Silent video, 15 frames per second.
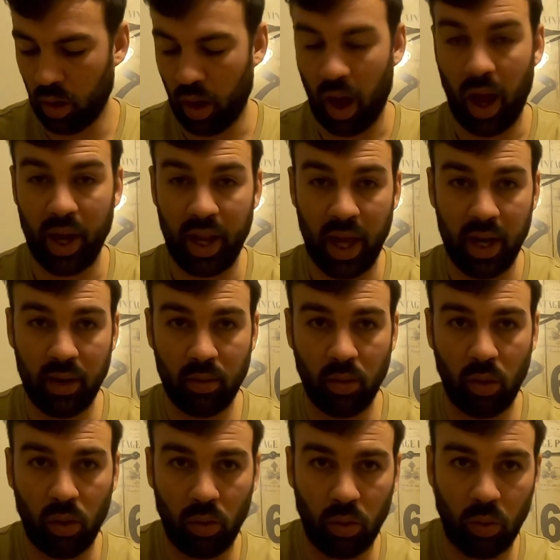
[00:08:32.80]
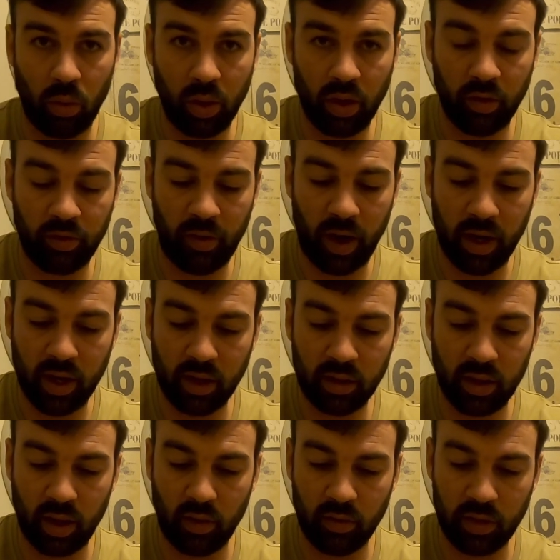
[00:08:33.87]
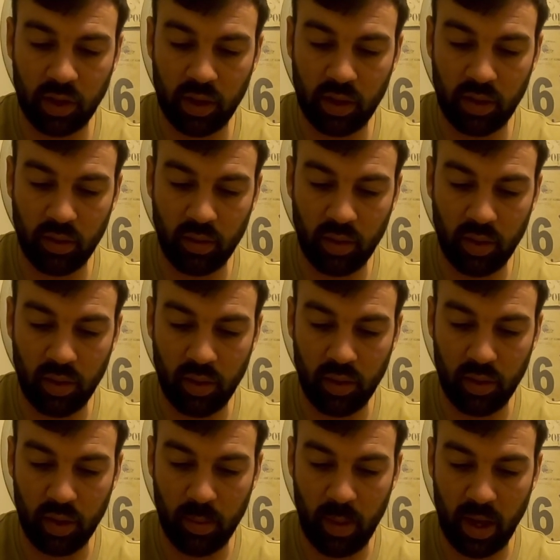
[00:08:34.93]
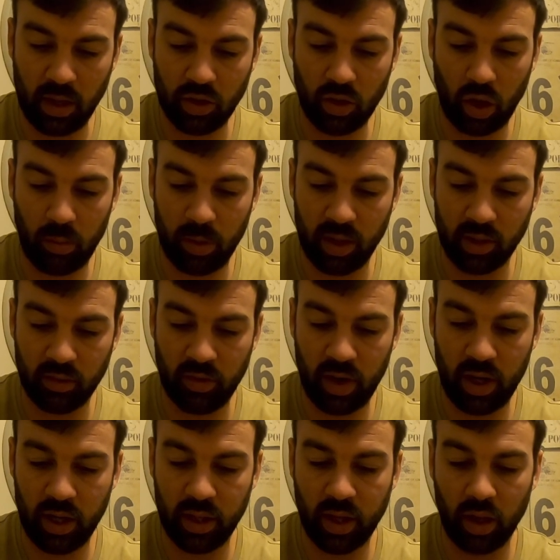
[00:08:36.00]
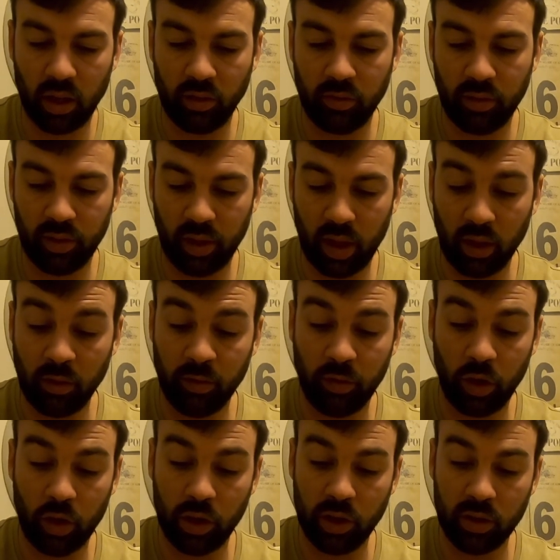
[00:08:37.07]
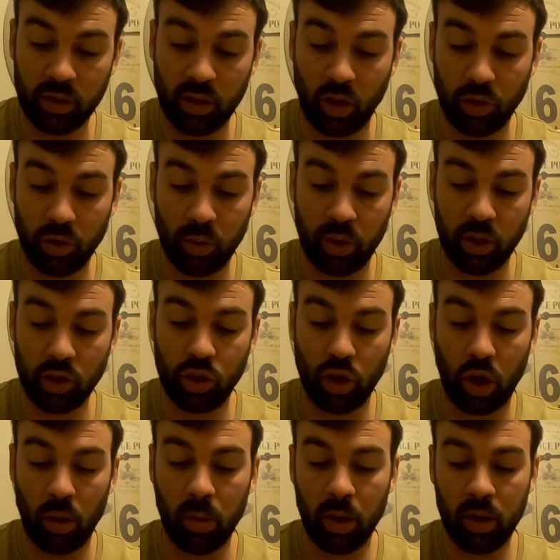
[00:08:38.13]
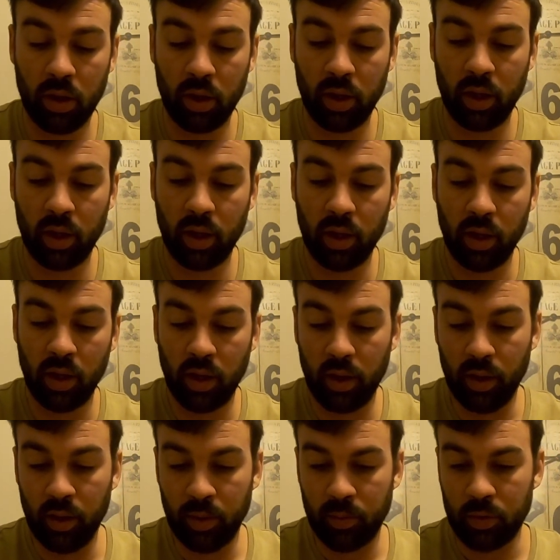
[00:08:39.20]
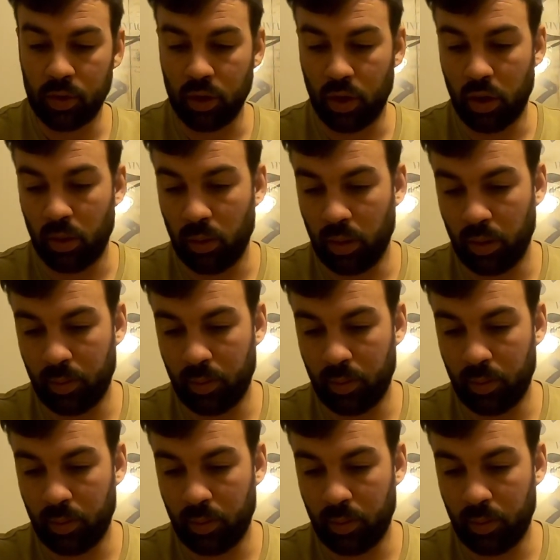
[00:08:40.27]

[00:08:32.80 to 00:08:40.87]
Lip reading: and then what you'll find is that obviously the bait stop is really null and void. It's not doing its job. So